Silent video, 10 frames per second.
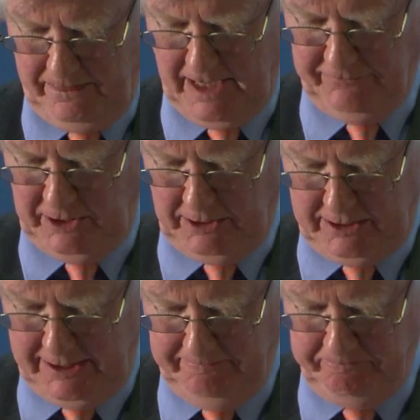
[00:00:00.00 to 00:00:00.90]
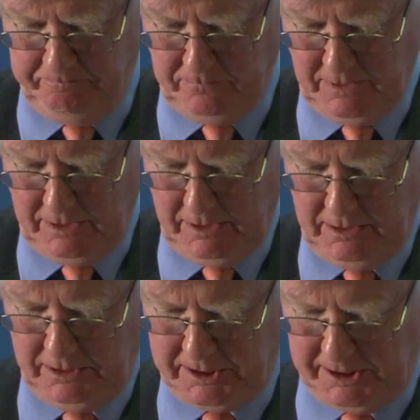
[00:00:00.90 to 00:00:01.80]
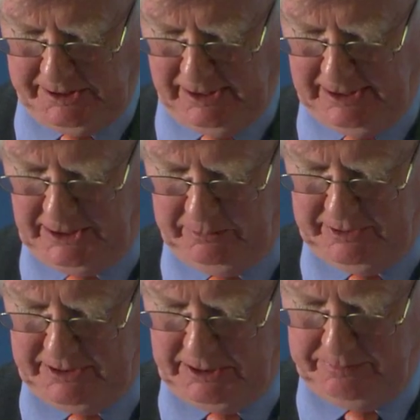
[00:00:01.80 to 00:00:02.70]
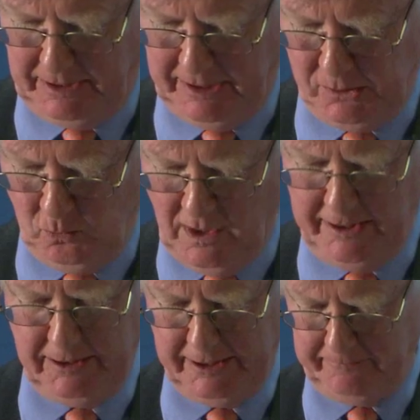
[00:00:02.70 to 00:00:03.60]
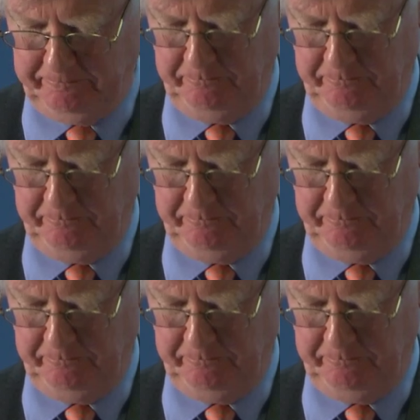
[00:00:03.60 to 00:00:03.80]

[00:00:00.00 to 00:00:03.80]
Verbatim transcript: Evidently, this is an argument that applies widely.